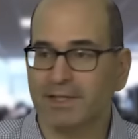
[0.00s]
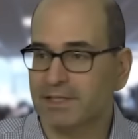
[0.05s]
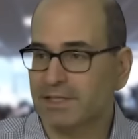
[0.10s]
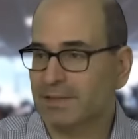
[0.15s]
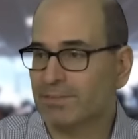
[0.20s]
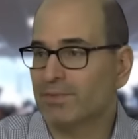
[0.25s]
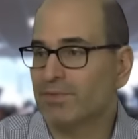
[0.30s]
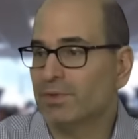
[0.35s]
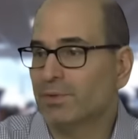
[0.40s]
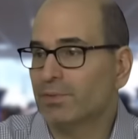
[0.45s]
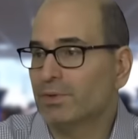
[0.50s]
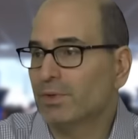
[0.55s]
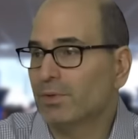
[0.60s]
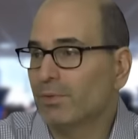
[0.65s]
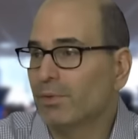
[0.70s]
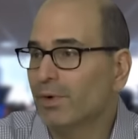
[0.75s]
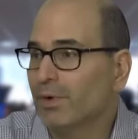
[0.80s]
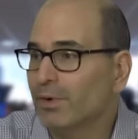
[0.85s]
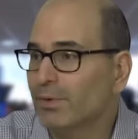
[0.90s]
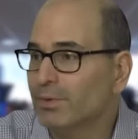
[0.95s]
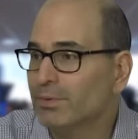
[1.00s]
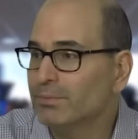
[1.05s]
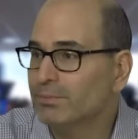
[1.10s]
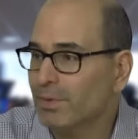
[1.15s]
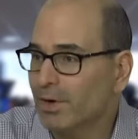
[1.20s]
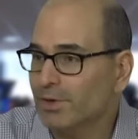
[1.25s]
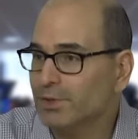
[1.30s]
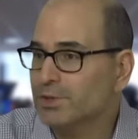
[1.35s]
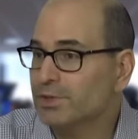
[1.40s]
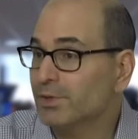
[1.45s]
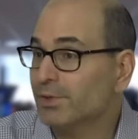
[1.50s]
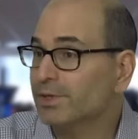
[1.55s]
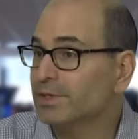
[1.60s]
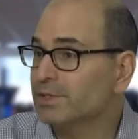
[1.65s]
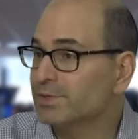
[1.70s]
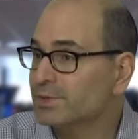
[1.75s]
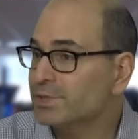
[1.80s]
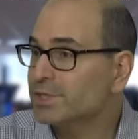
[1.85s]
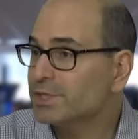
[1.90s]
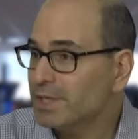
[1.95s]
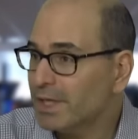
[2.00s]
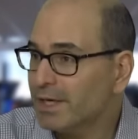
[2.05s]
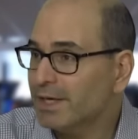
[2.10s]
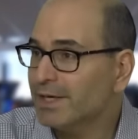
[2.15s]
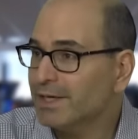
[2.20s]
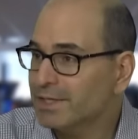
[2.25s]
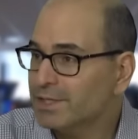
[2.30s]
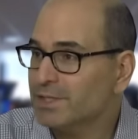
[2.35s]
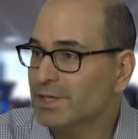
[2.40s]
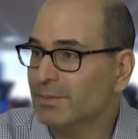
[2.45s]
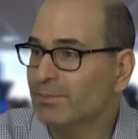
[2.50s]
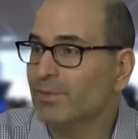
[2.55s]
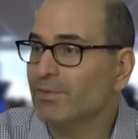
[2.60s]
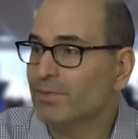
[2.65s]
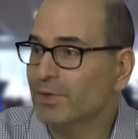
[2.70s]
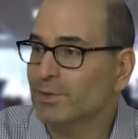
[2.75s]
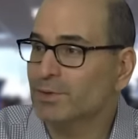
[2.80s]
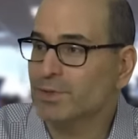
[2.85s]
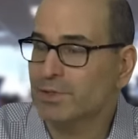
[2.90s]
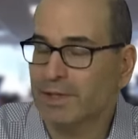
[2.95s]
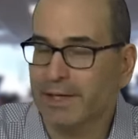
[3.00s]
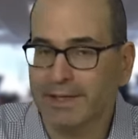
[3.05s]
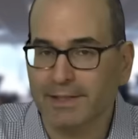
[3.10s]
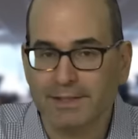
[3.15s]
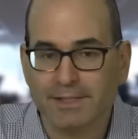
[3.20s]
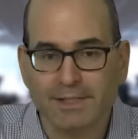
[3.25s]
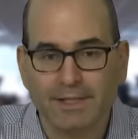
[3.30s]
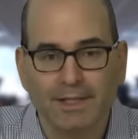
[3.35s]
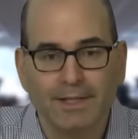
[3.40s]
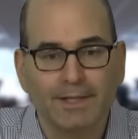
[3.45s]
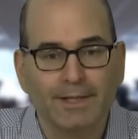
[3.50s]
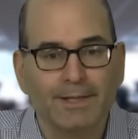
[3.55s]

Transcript: And some of you in the room are starting to see some of those things.